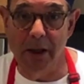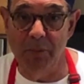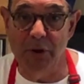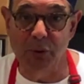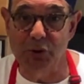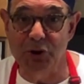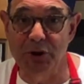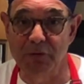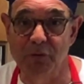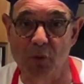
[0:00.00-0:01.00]
La Mia
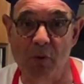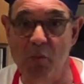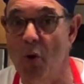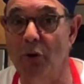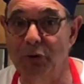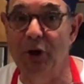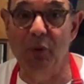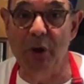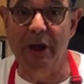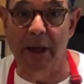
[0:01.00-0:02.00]
Cucina for Memorial
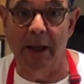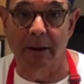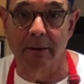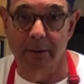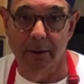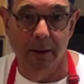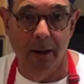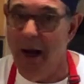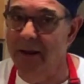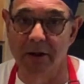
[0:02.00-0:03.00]
Day weekend.
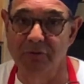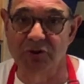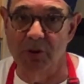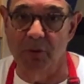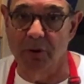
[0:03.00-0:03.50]
I love summer,